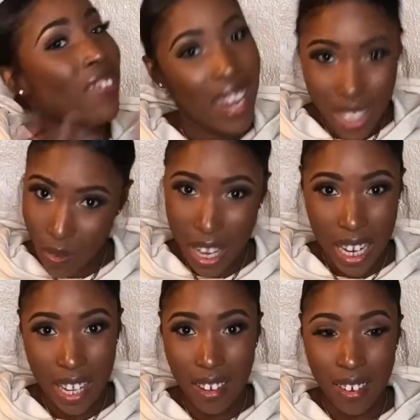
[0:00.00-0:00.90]

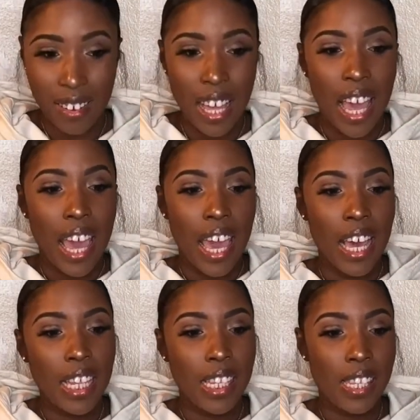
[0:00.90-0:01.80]
graduating, y'all.
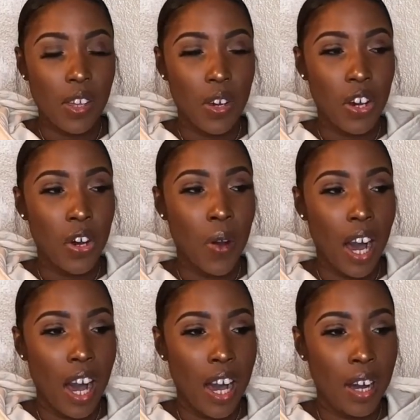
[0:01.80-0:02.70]
And
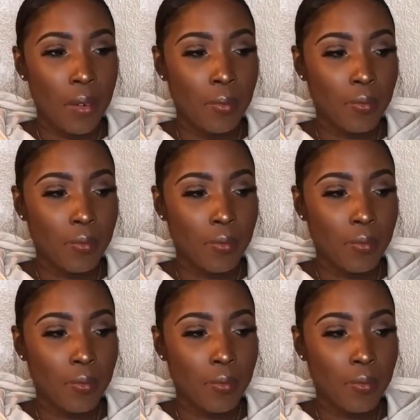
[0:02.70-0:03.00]
so